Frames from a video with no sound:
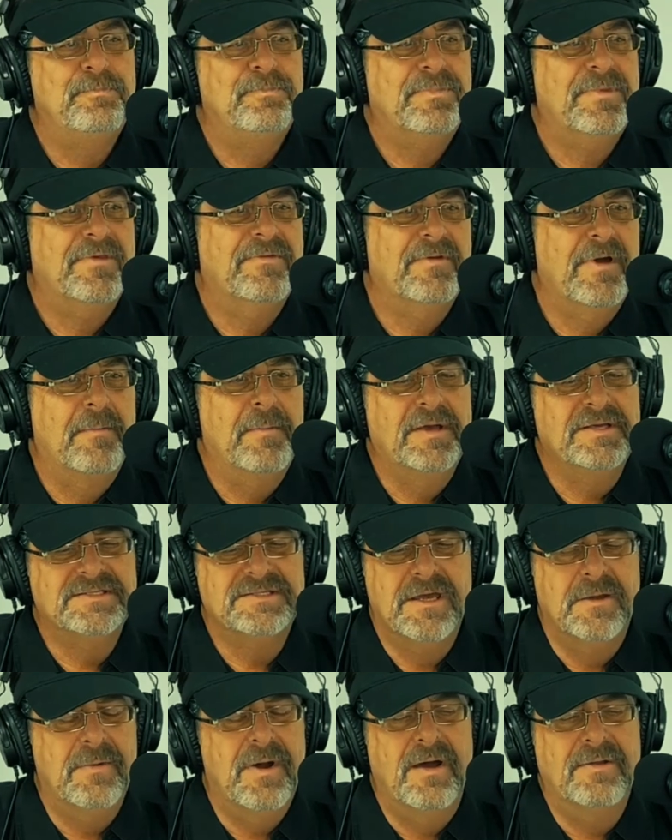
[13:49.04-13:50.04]
So I'm just
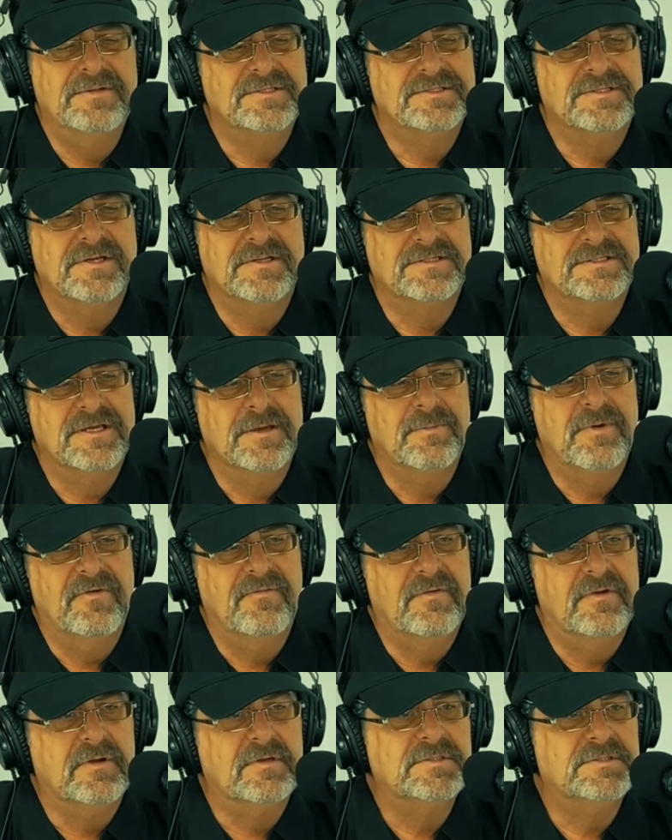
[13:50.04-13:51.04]
going to skip
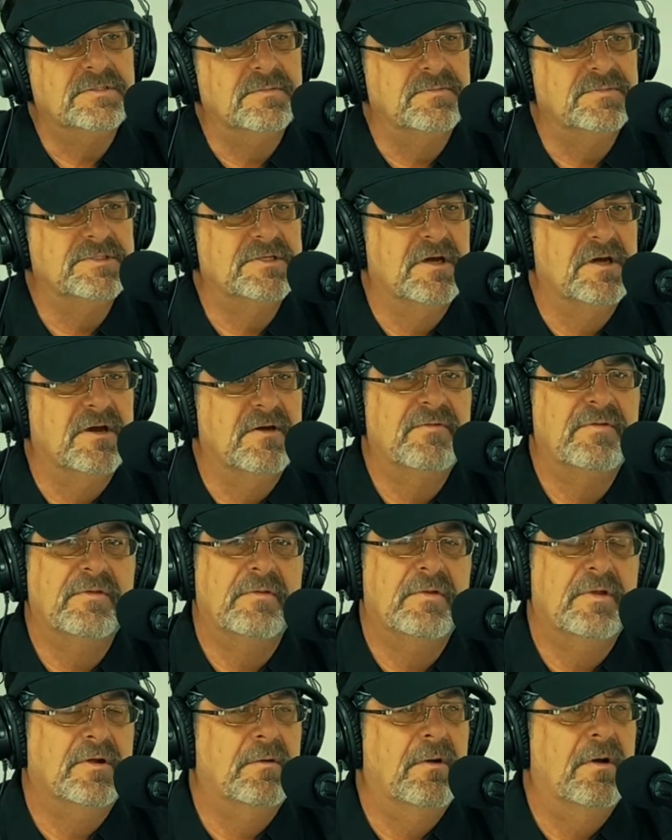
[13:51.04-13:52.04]
over some stuff.
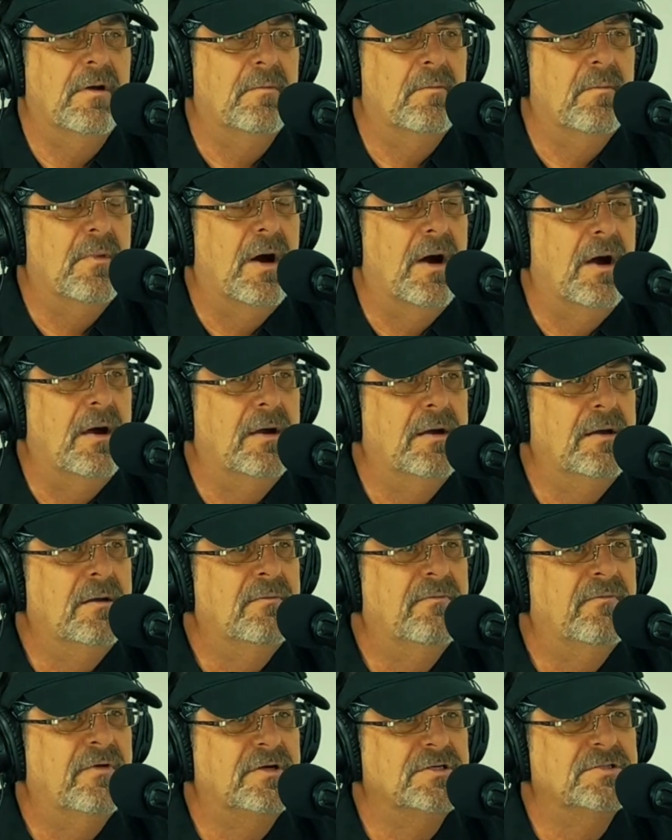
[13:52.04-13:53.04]
My
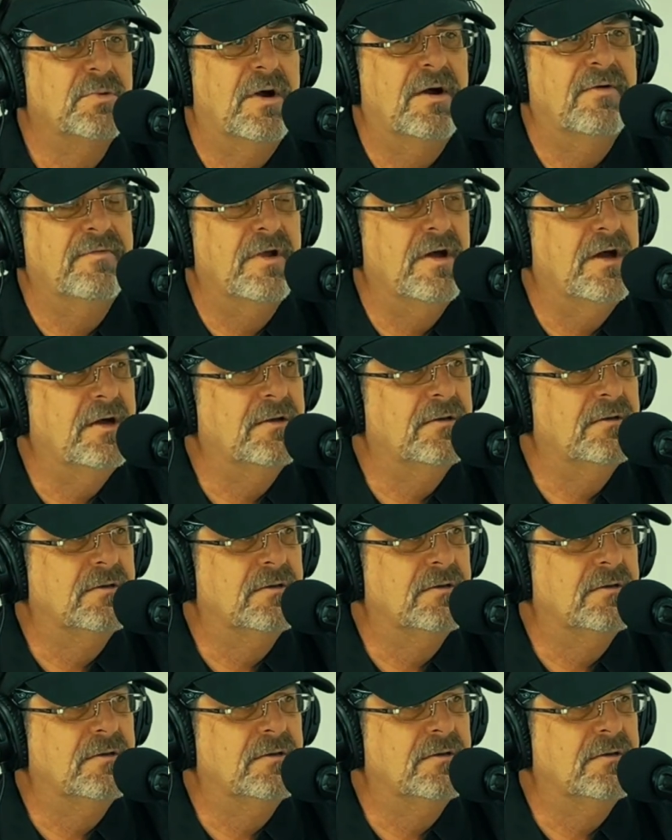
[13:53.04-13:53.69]
first wife and I